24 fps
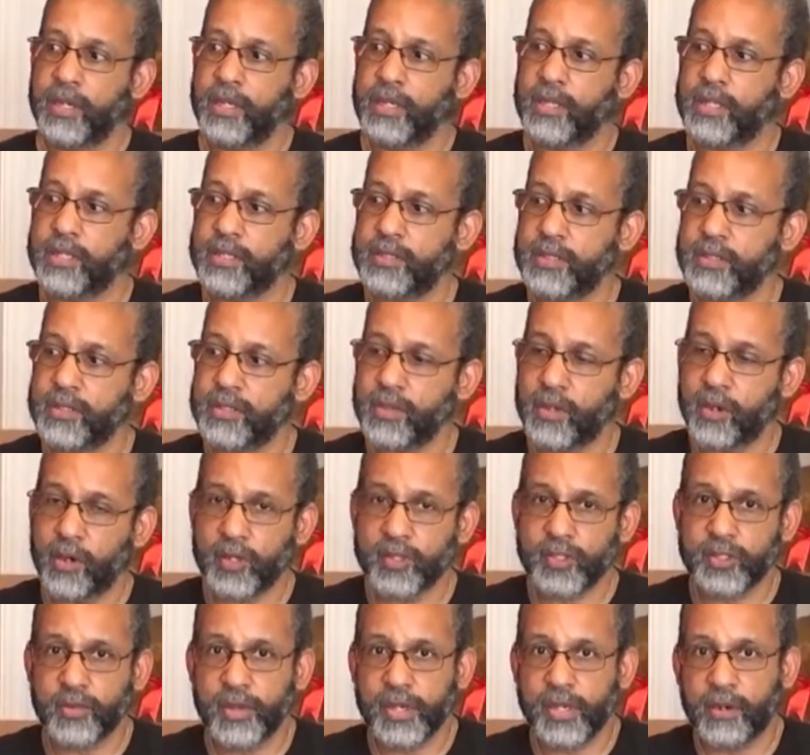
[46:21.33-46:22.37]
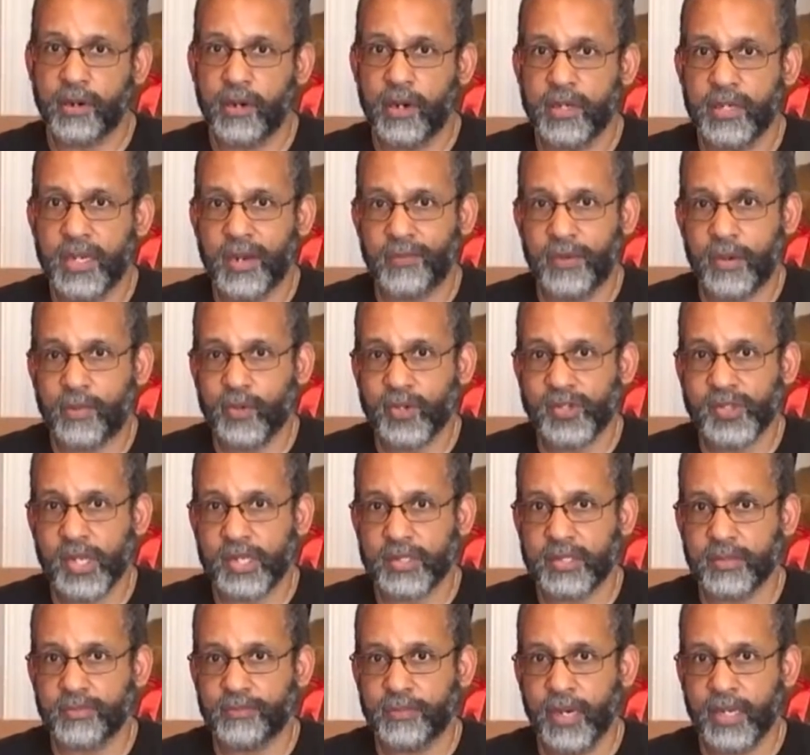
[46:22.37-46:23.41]
This is also a card that
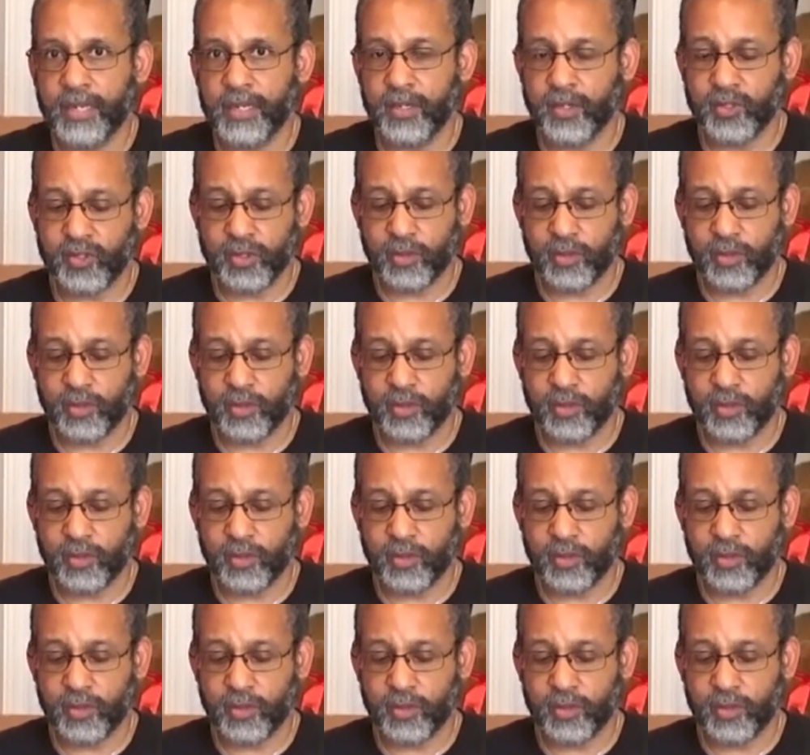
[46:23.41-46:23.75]
represents abundance.